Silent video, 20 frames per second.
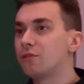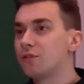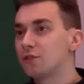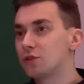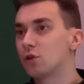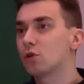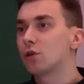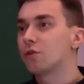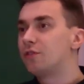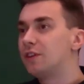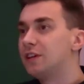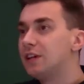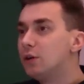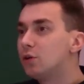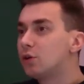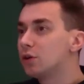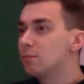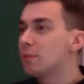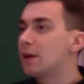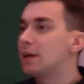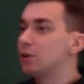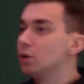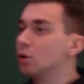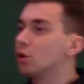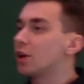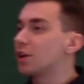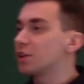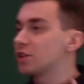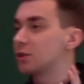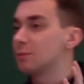photography, you can make your
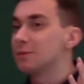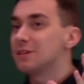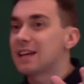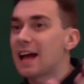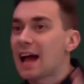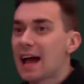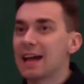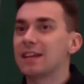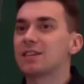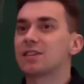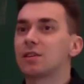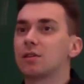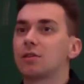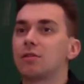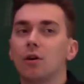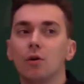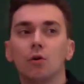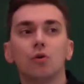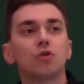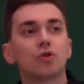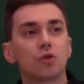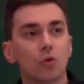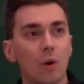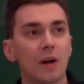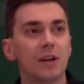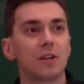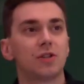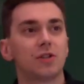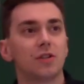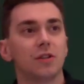customers ask those
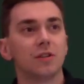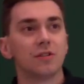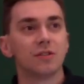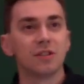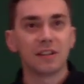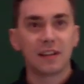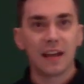questions and